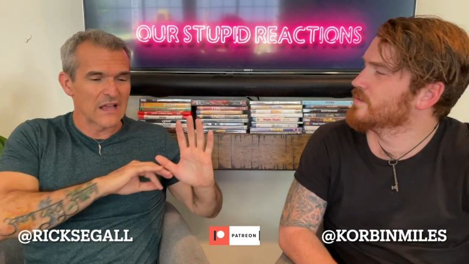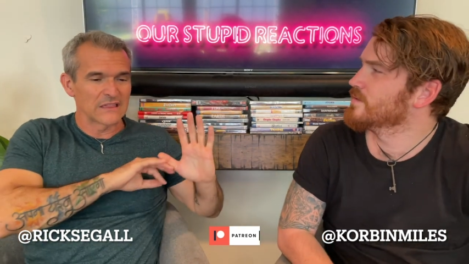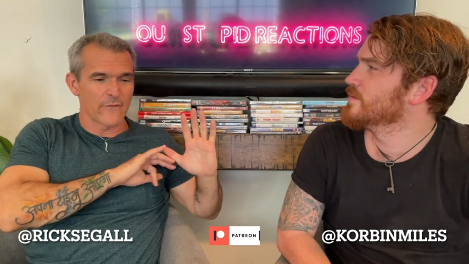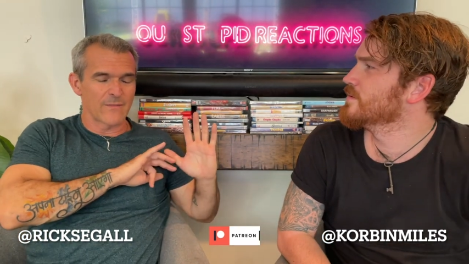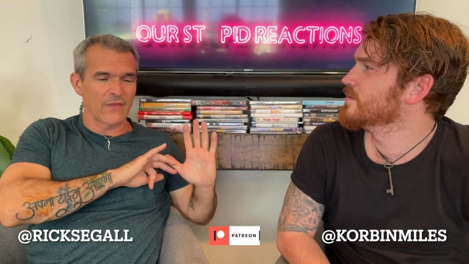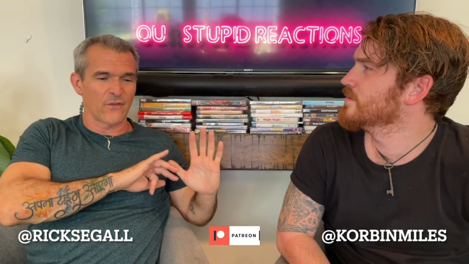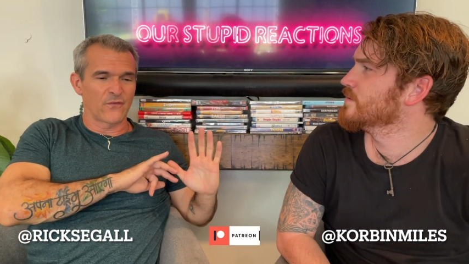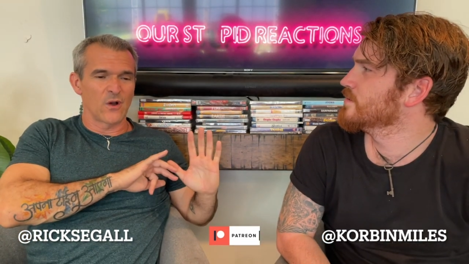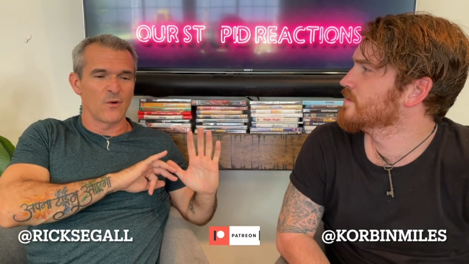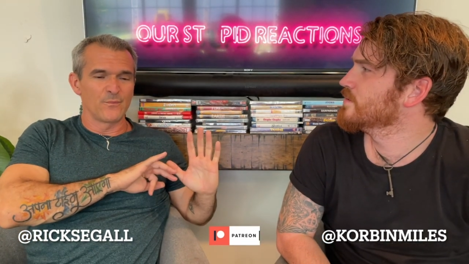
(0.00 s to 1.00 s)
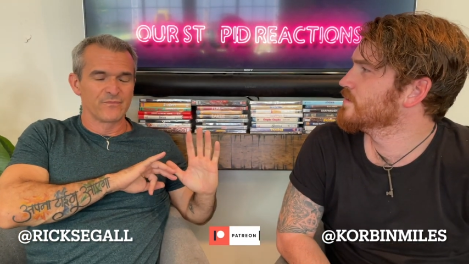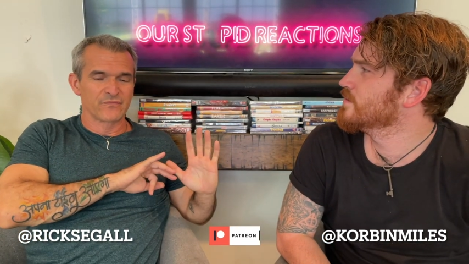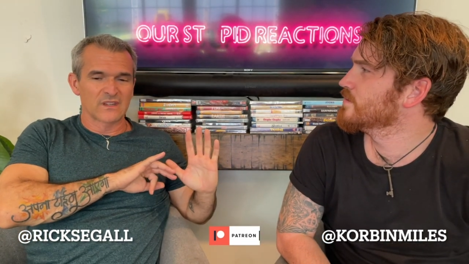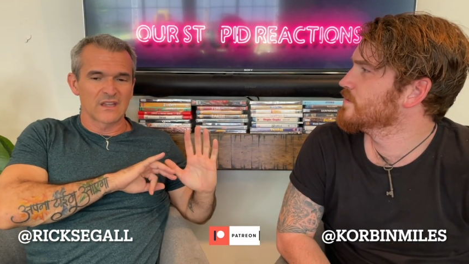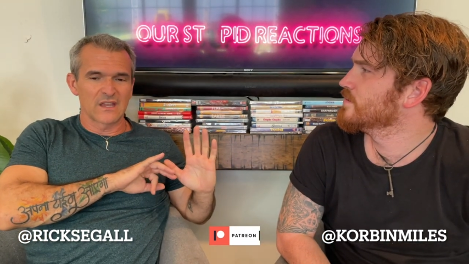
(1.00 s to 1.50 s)
Speaker 1: I love about the film
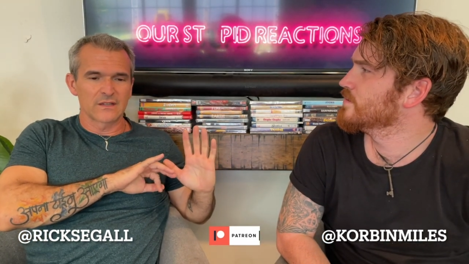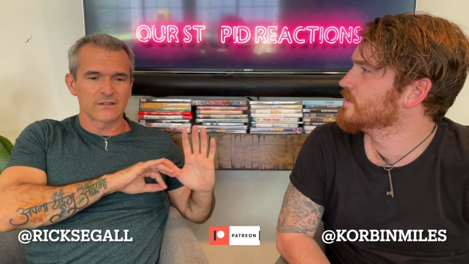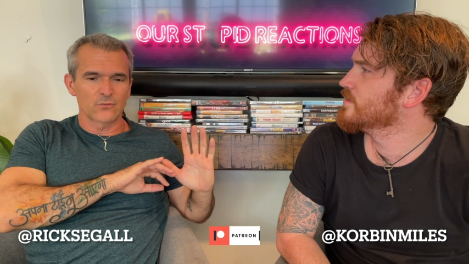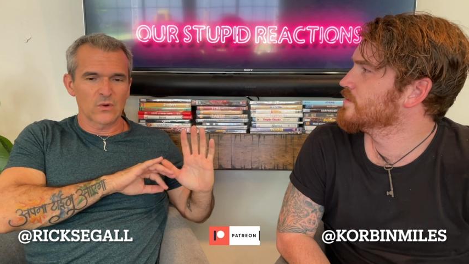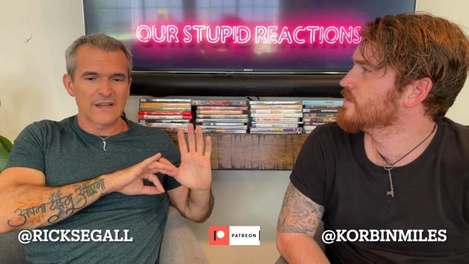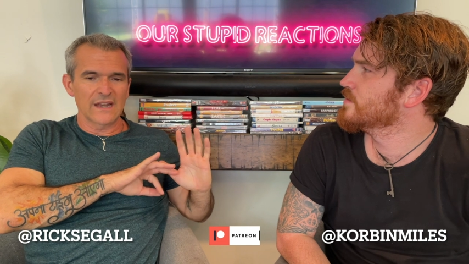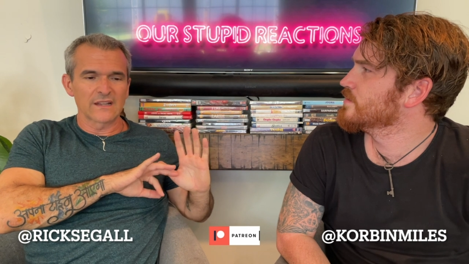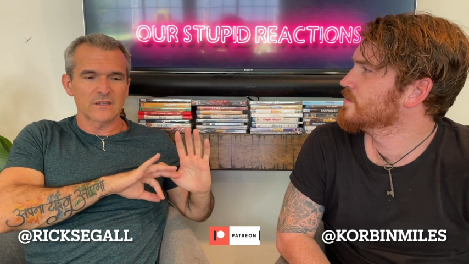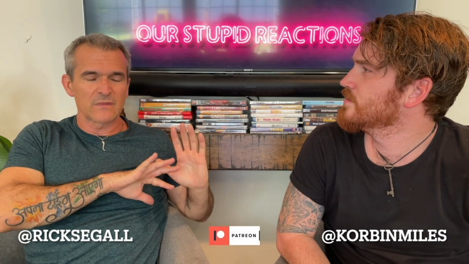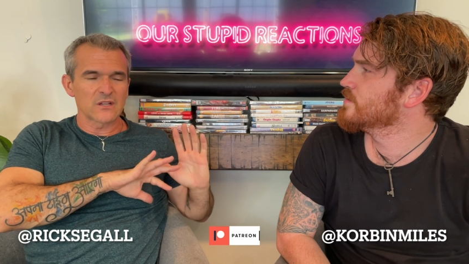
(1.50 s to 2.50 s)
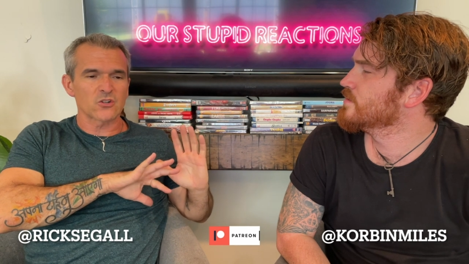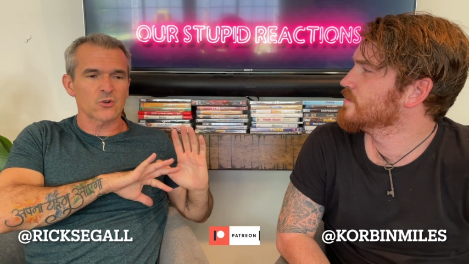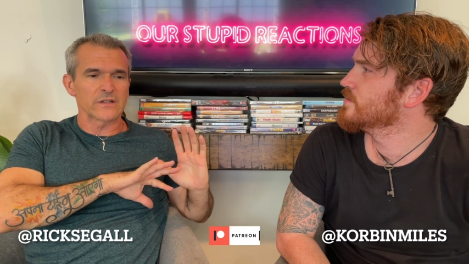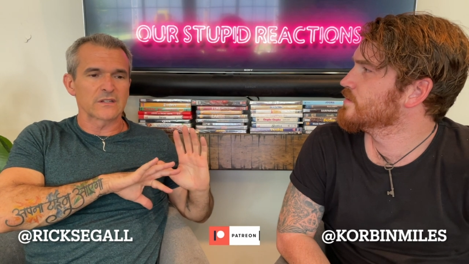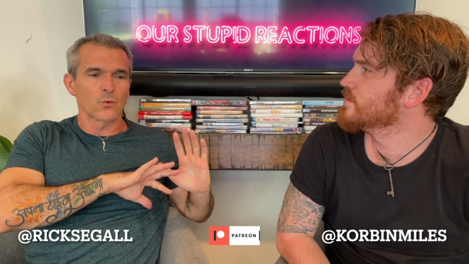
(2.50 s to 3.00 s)
is we're getting some
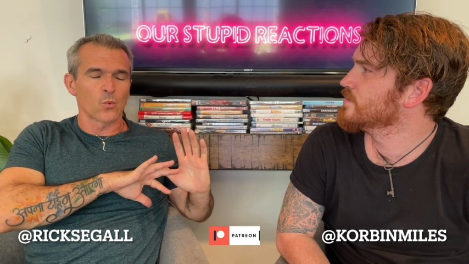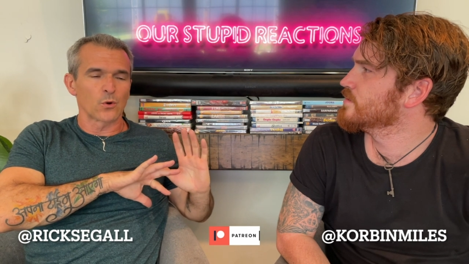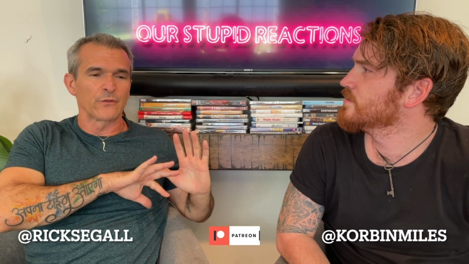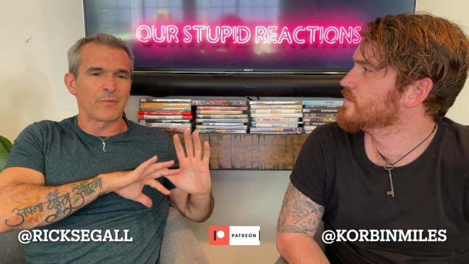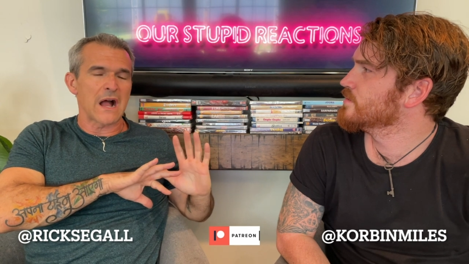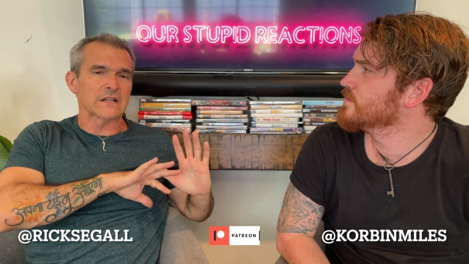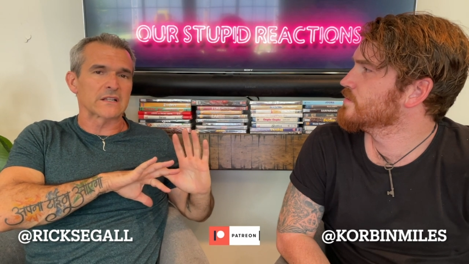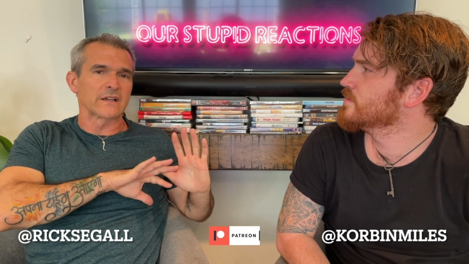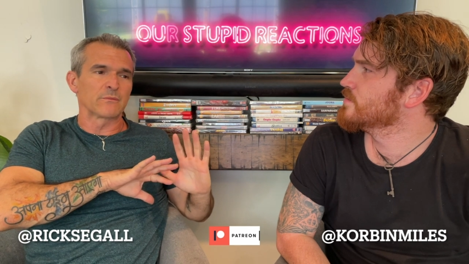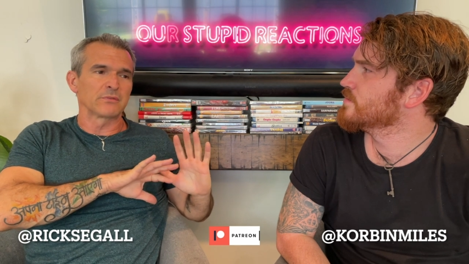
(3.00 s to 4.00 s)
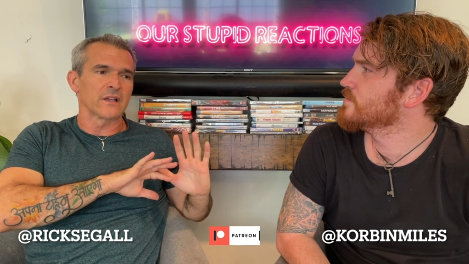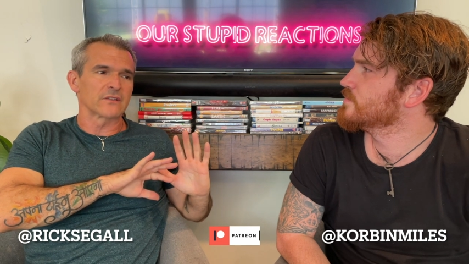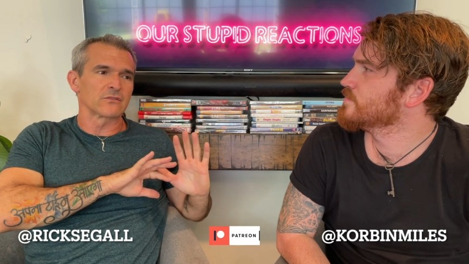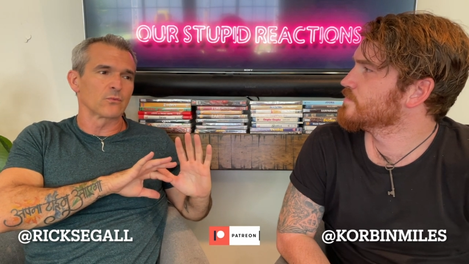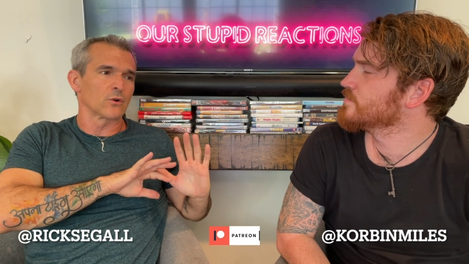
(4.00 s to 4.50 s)
history into the world of boxing in a
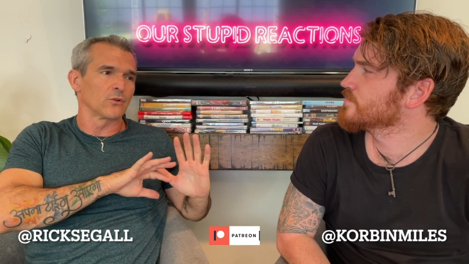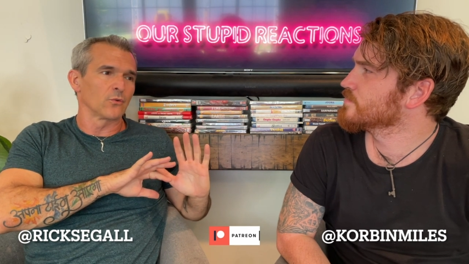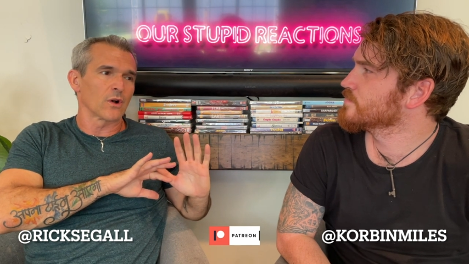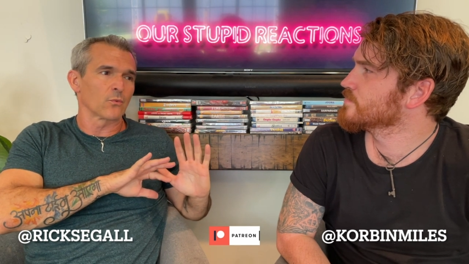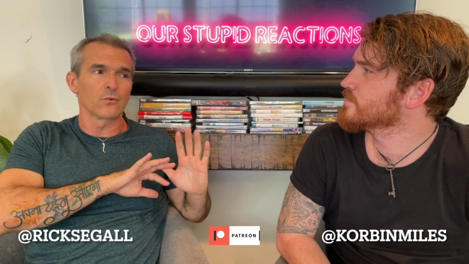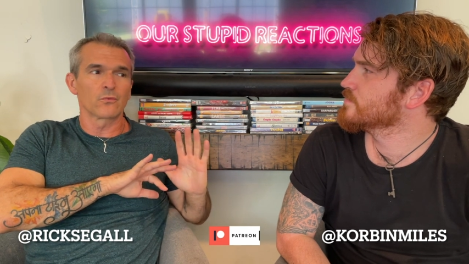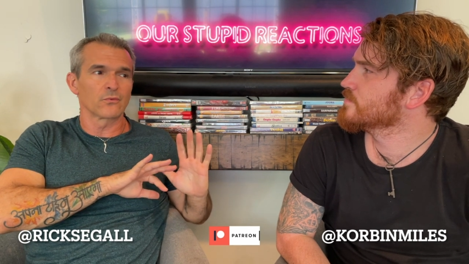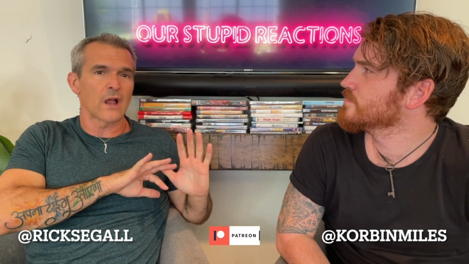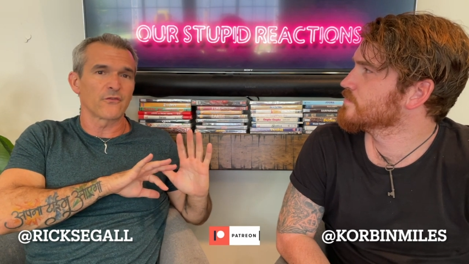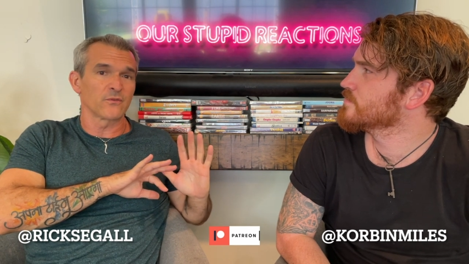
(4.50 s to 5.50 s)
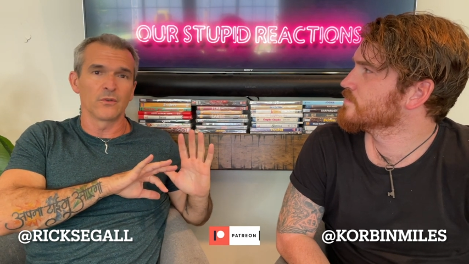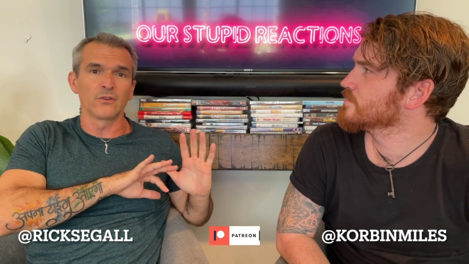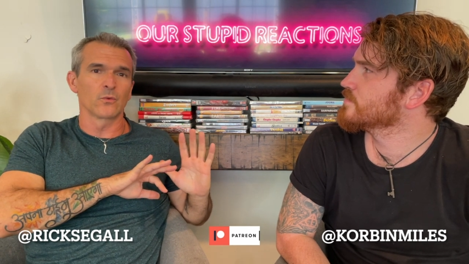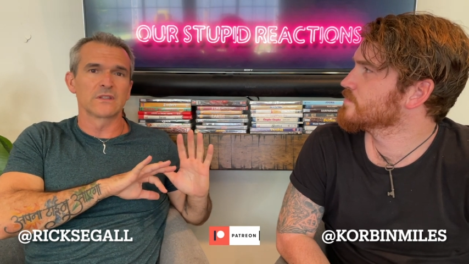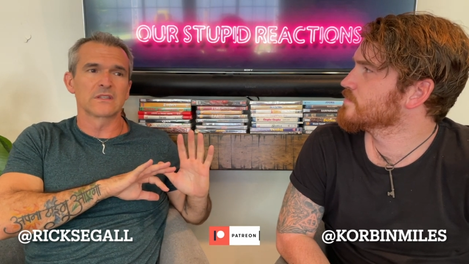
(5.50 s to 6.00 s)
place in the world where we're not
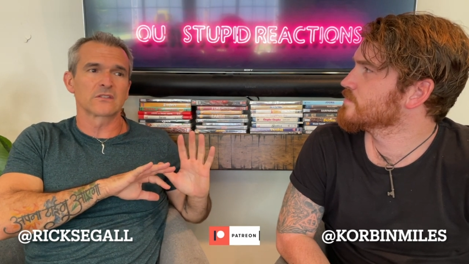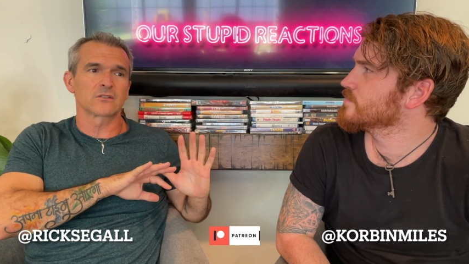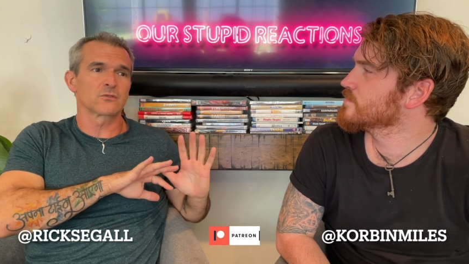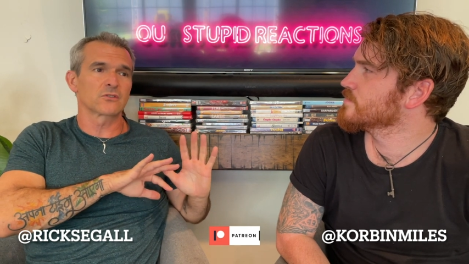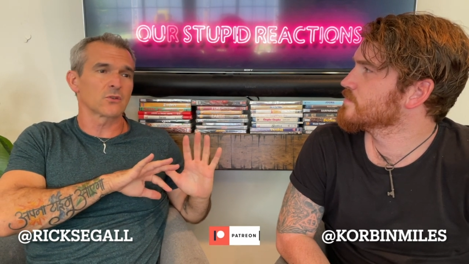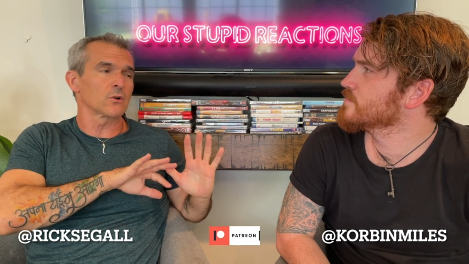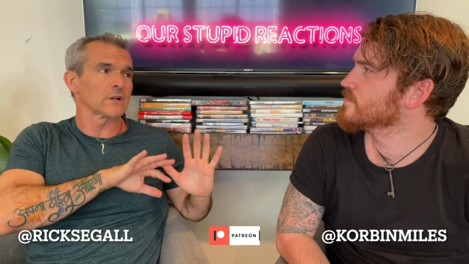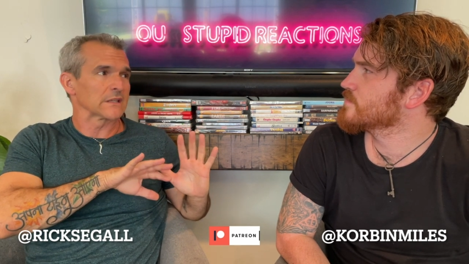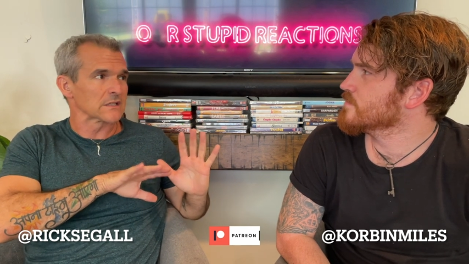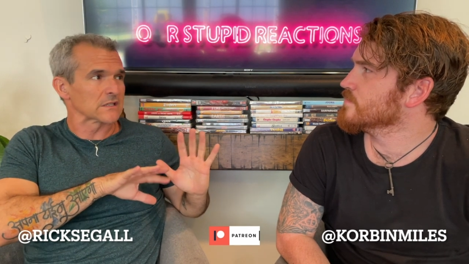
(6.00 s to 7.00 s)
familiar with it. It's a true story. This